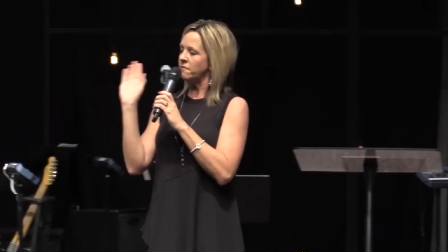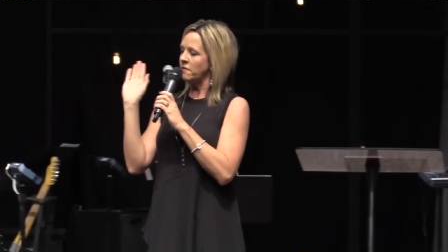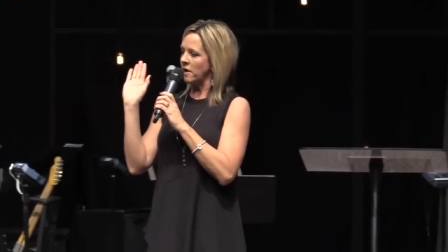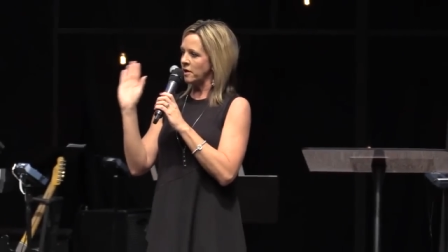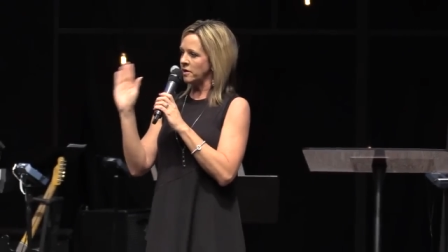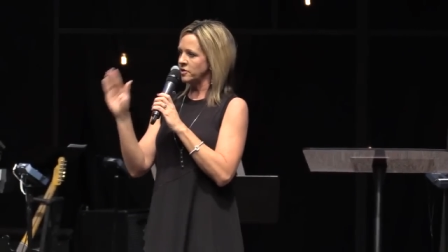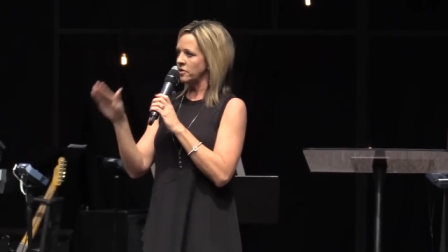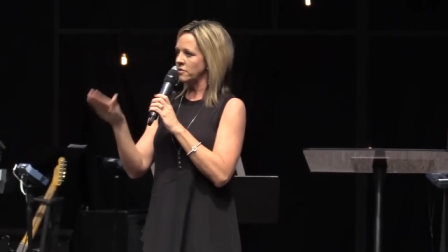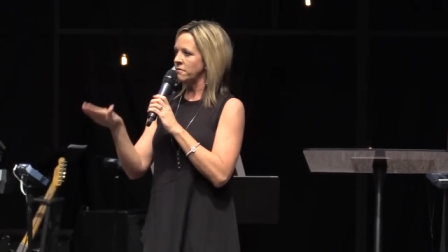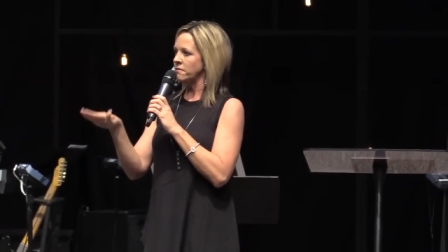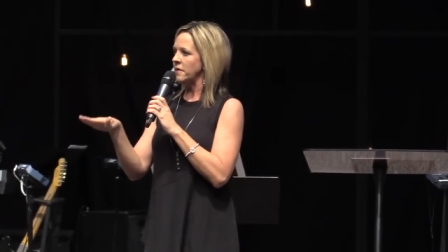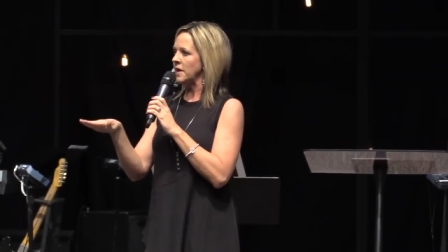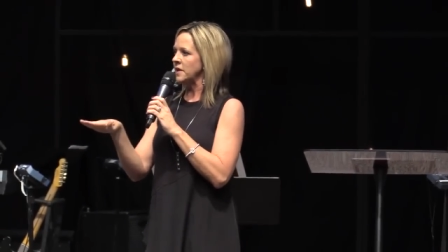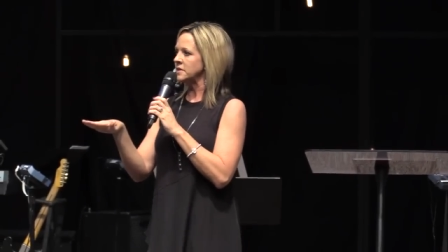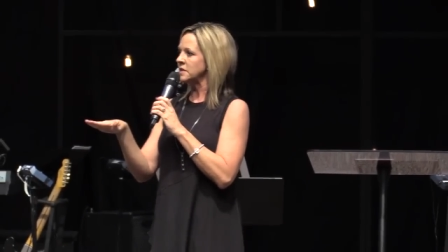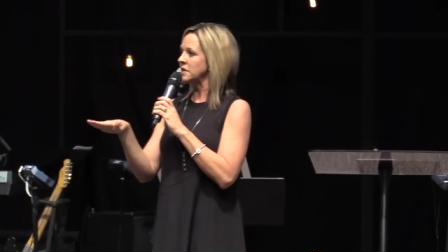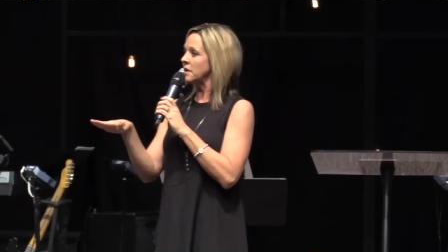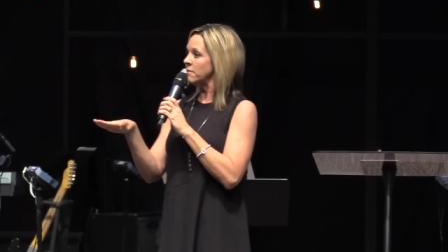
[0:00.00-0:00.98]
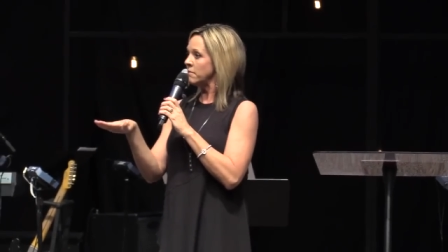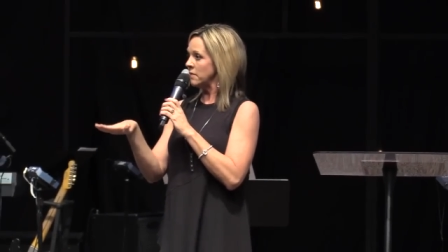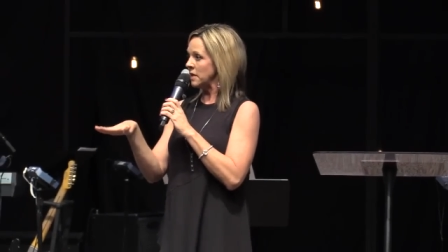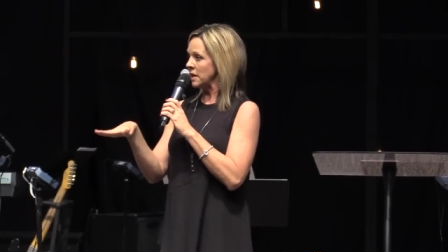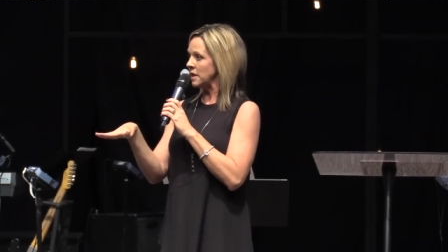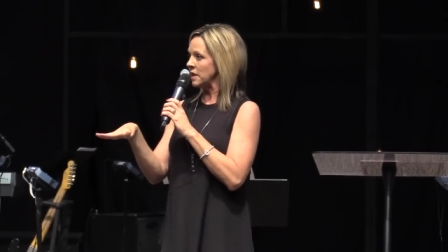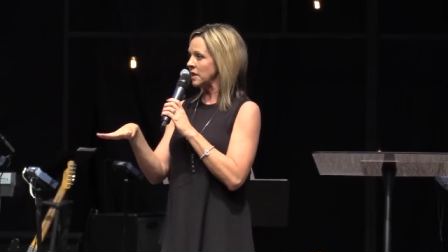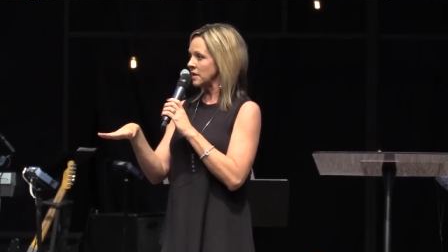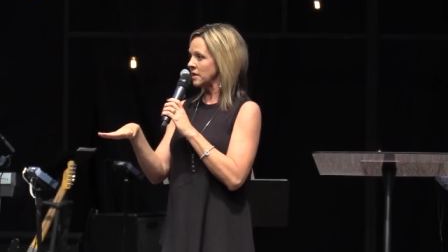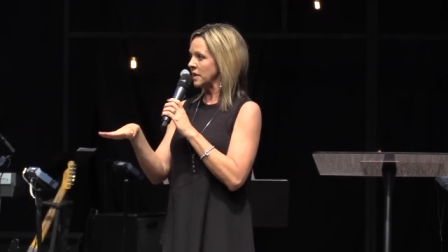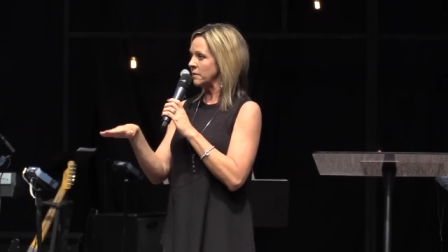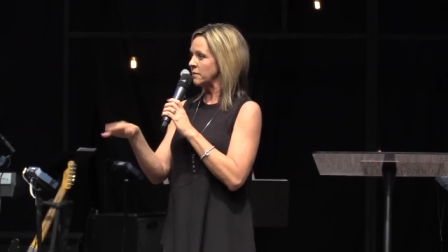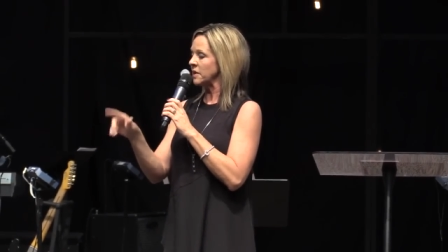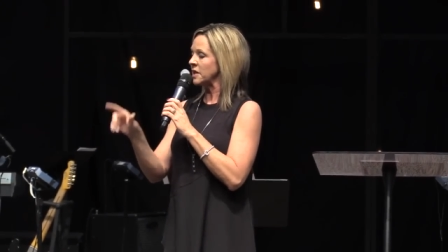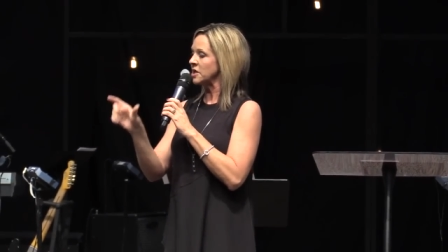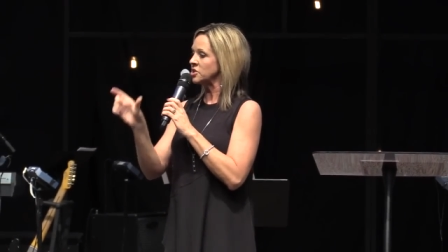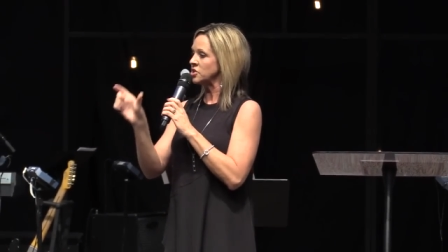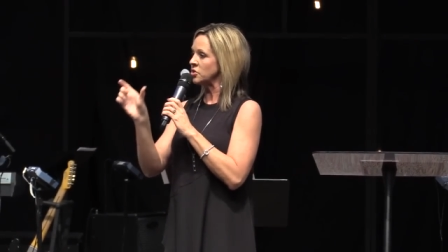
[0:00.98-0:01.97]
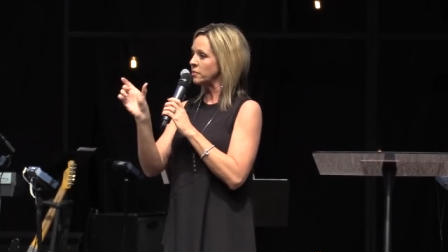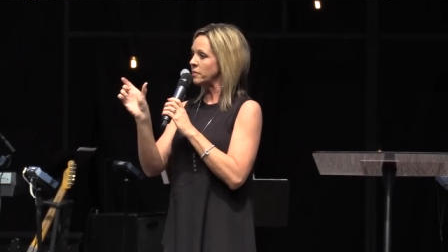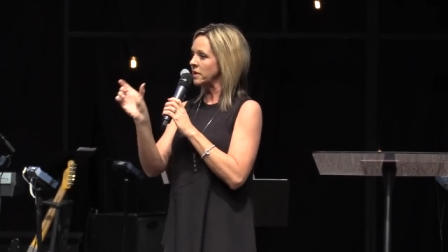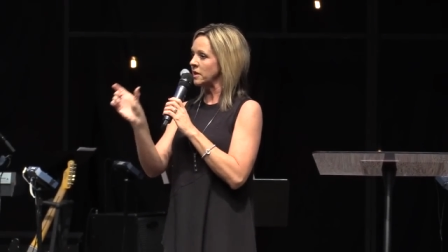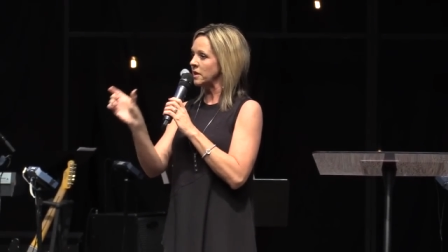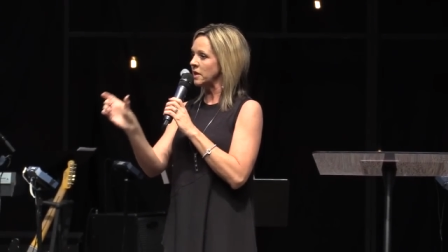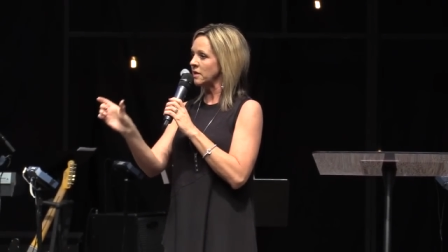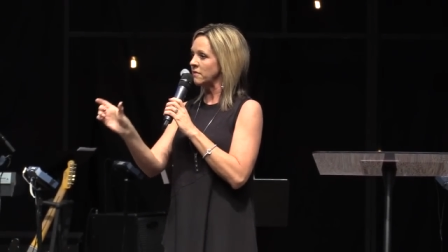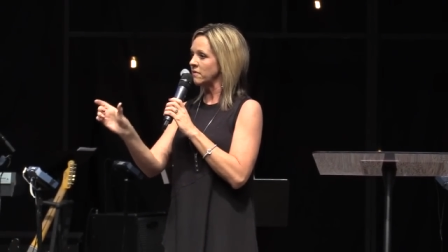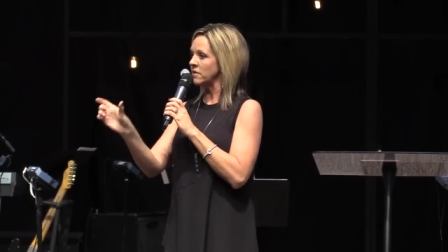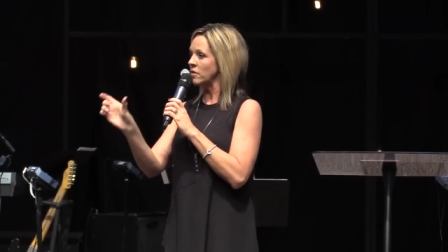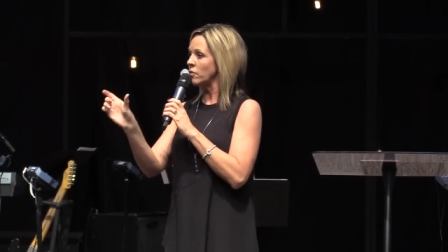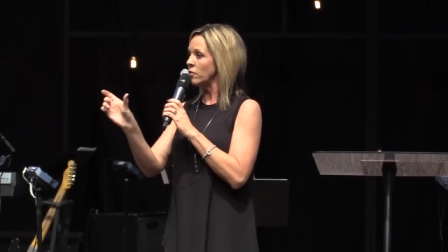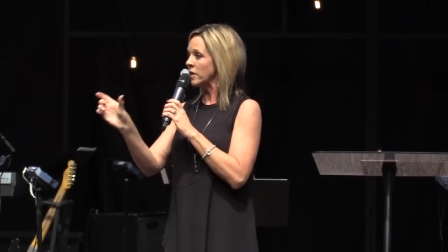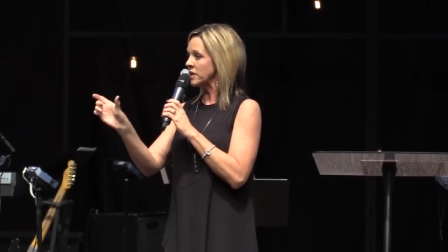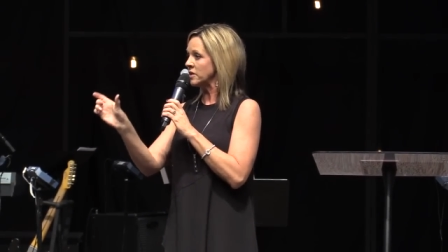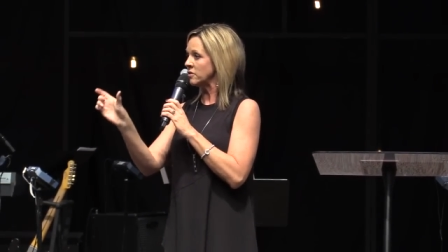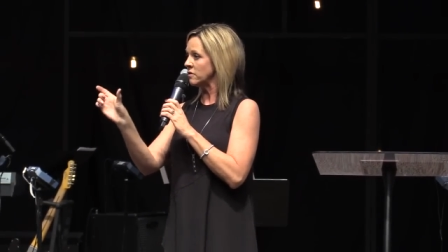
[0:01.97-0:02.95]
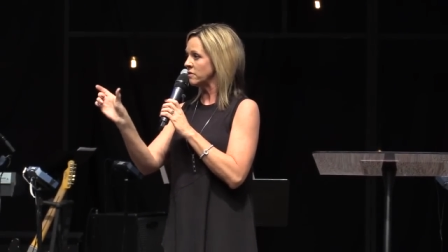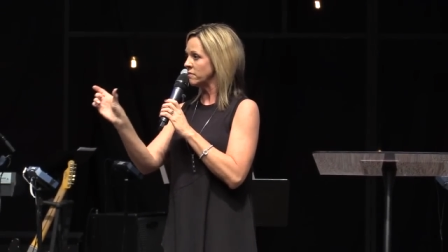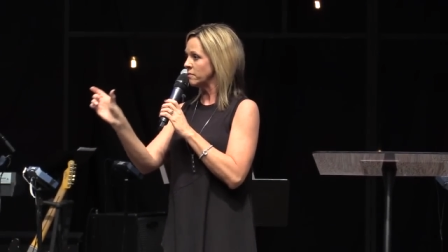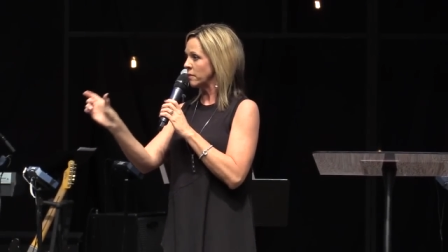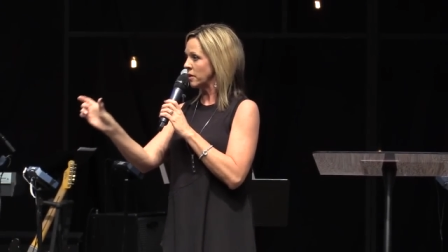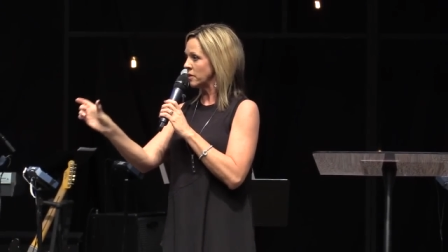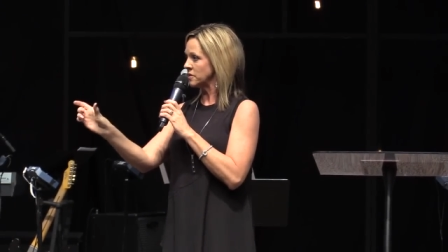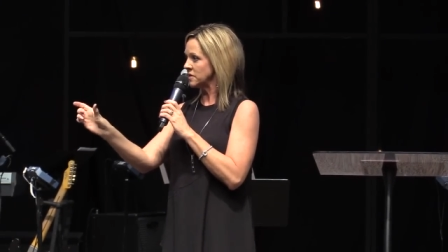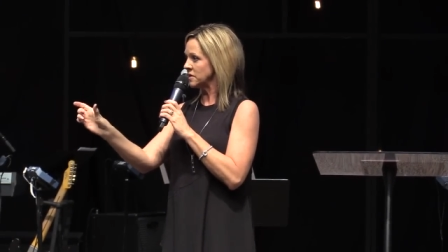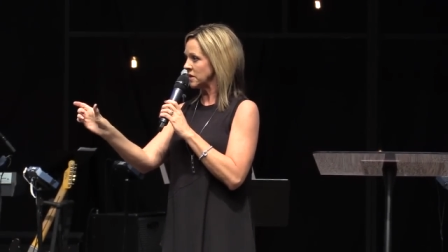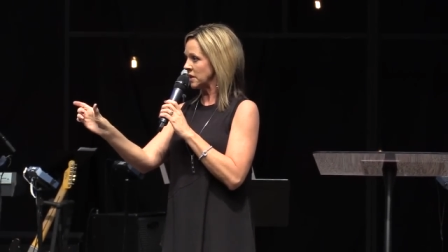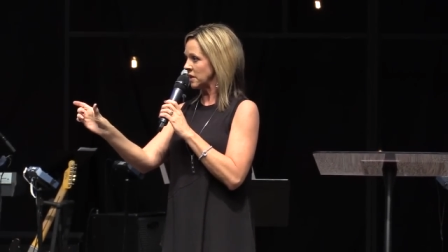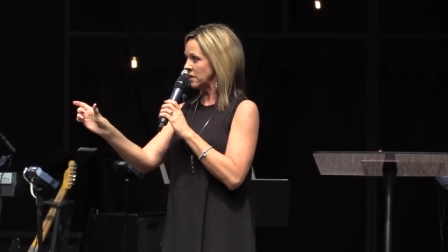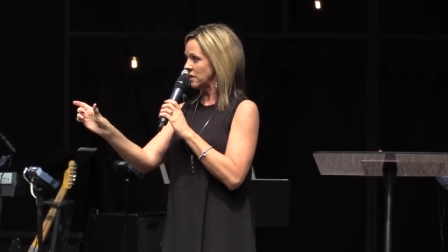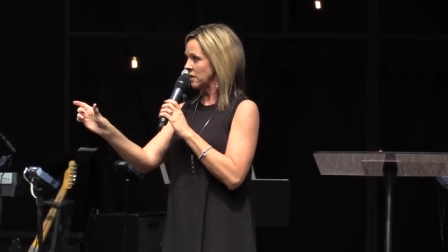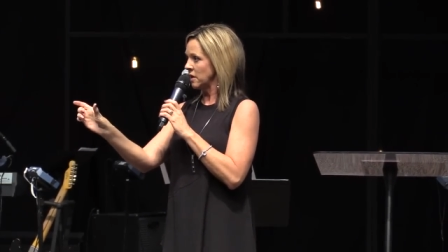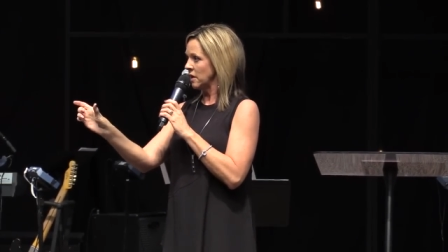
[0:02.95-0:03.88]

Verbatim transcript: Fall on your face immediately because you're being given a window of mercy.